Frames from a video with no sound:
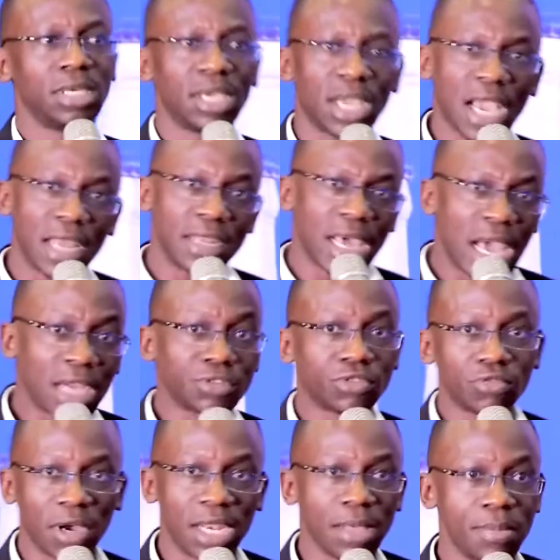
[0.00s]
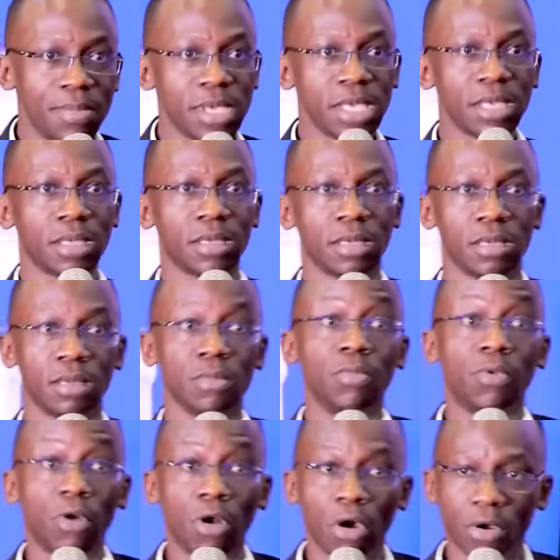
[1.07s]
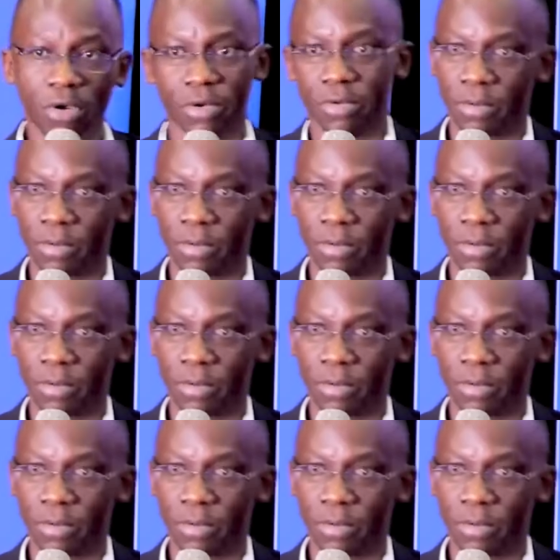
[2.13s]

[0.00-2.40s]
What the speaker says: can actually be broke.